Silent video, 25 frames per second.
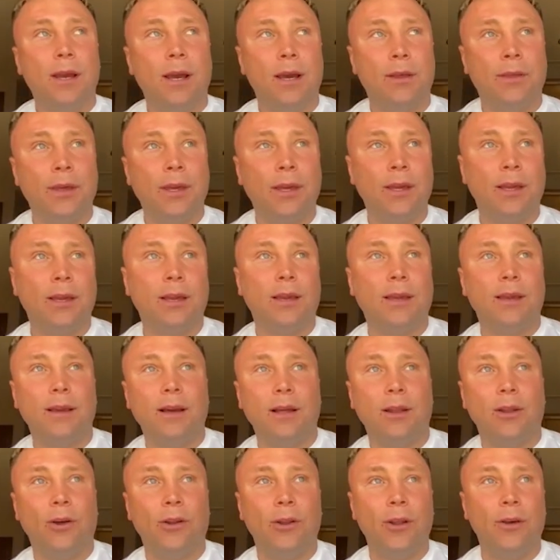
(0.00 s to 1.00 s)
I think
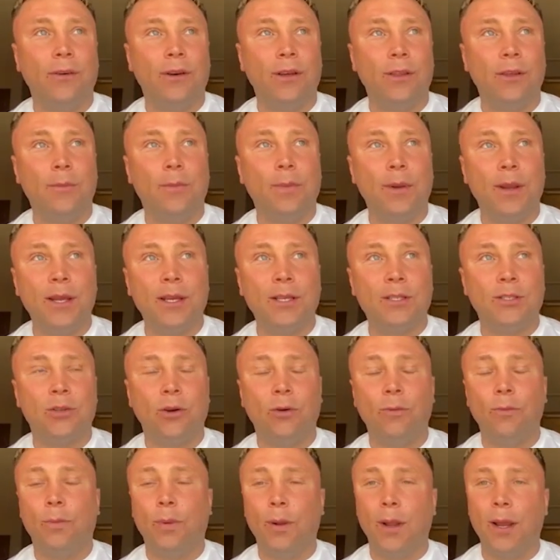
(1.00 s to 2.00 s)
a lot of other players
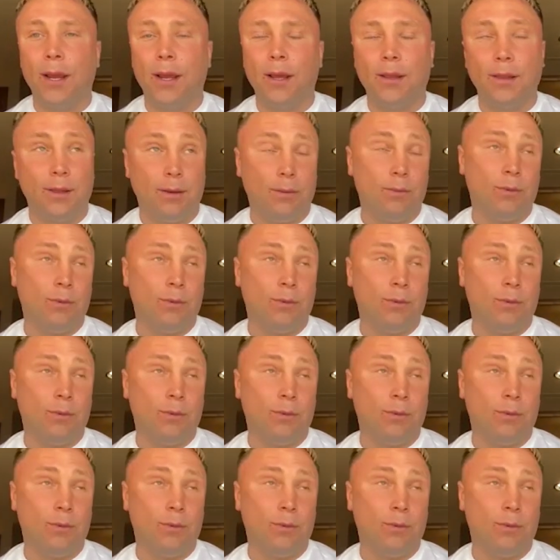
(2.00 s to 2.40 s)
don't play.